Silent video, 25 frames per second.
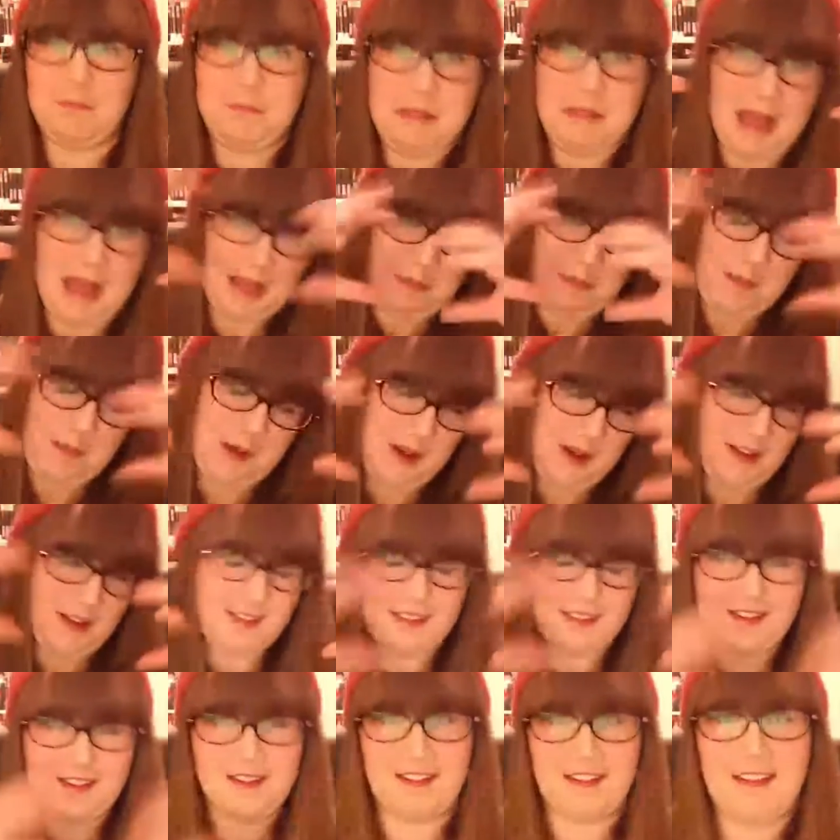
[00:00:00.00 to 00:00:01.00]

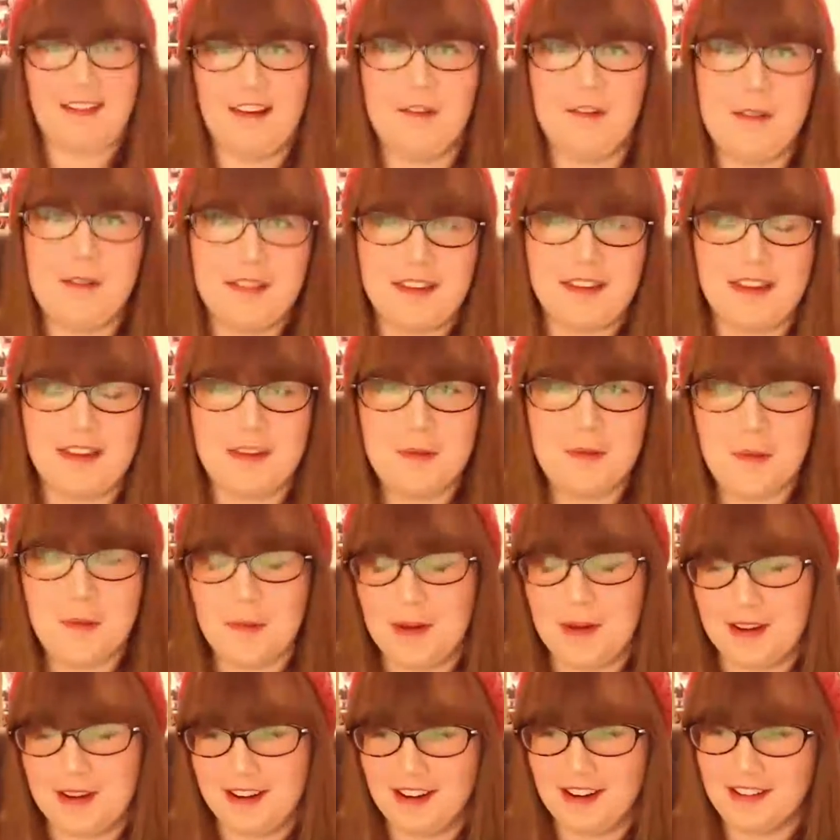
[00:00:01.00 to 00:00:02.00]
blackbirds, because I always get them in
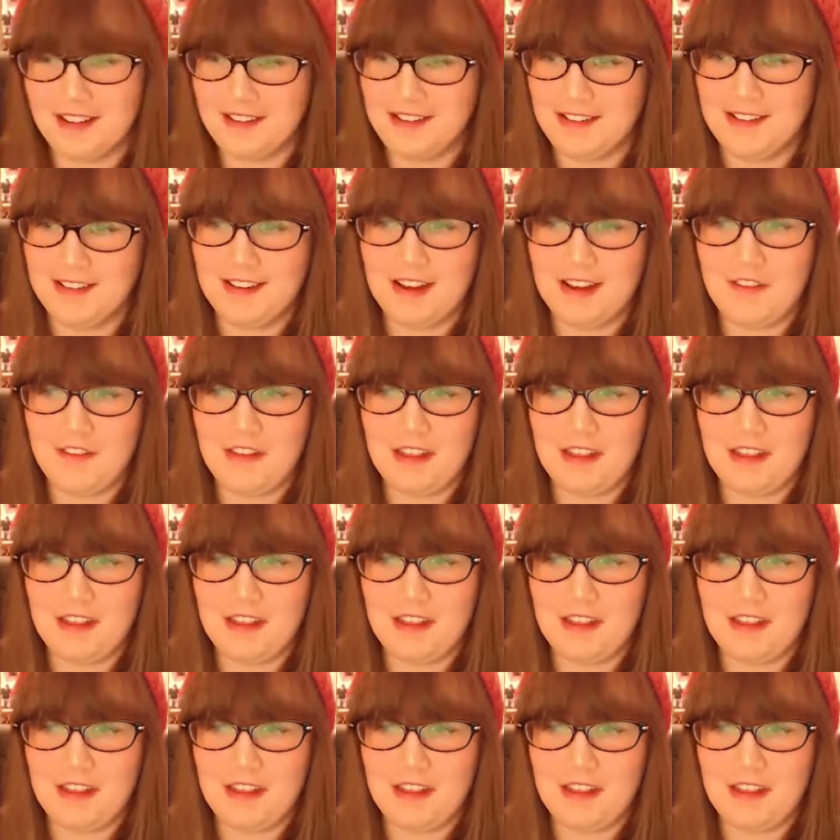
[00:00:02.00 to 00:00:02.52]
my garden.